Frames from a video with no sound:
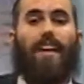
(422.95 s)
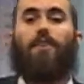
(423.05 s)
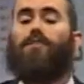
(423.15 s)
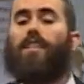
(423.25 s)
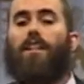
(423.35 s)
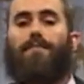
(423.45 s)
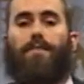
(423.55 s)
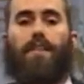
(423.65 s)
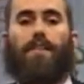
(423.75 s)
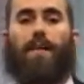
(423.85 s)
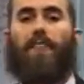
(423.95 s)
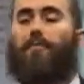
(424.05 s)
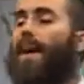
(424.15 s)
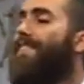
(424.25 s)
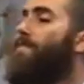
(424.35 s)
There's an infinite amount
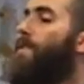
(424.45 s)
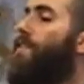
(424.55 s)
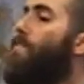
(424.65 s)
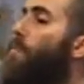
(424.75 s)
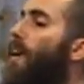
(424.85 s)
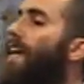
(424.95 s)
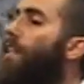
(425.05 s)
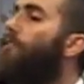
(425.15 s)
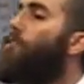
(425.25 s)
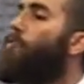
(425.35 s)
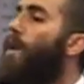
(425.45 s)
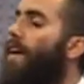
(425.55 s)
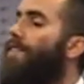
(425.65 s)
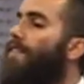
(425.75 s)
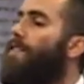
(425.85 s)
of possibilities of what I could do right
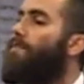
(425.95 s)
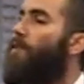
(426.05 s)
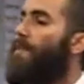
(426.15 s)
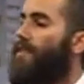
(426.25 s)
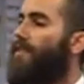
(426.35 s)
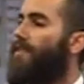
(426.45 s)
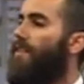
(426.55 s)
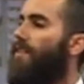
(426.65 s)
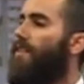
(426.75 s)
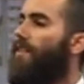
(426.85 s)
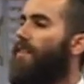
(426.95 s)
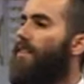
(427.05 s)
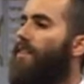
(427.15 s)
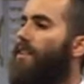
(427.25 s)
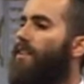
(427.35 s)
at this moment.
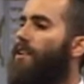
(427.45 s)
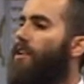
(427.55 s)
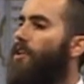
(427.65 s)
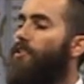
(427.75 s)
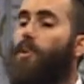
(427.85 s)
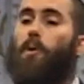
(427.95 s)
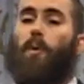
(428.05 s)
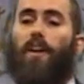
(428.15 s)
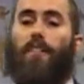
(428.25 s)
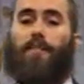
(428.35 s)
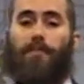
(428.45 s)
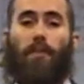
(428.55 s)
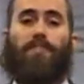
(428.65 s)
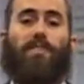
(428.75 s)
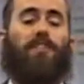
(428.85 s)
So the
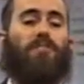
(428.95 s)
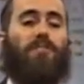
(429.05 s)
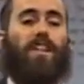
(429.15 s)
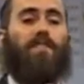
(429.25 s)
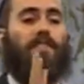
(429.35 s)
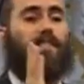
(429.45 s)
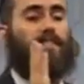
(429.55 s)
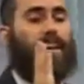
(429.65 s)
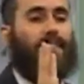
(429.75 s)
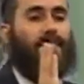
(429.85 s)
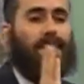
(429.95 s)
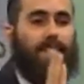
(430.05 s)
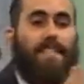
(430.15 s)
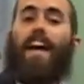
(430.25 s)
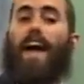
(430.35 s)
fourth dimension is everything that
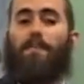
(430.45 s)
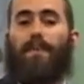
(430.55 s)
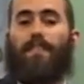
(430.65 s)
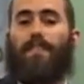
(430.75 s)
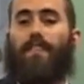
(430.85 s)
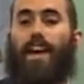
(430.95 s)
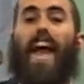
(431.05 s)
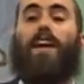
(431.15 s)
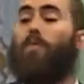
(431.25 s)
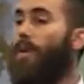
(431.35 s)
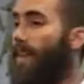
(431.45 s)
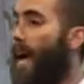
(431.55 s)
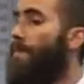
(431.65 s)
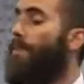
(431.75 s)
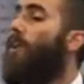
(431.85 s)
did happen and will
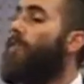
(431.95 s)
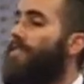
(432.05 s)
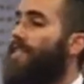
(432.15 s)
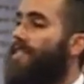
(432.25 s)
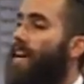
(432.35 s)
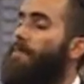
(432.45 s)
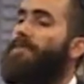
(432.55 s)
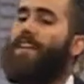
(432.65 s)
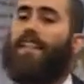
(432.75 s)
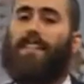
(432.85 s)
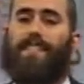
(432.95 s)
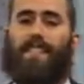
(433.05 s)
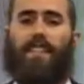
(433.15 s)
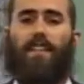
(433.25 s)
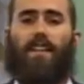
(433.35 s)
happen, all seen
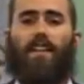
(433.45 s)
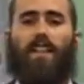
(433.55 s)
simultaneously.